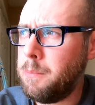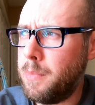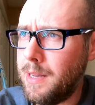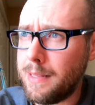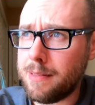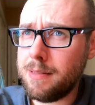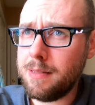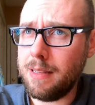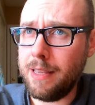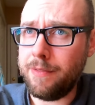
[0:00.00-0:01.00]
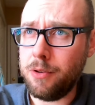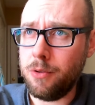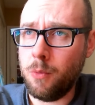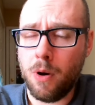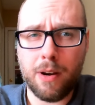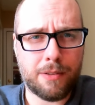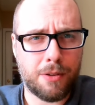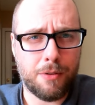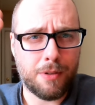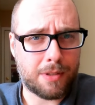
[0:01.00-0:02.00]
But if you wanted
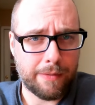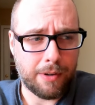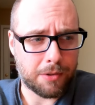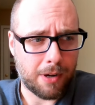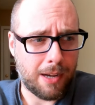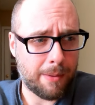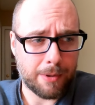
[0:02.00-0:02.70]
to, just give it a try,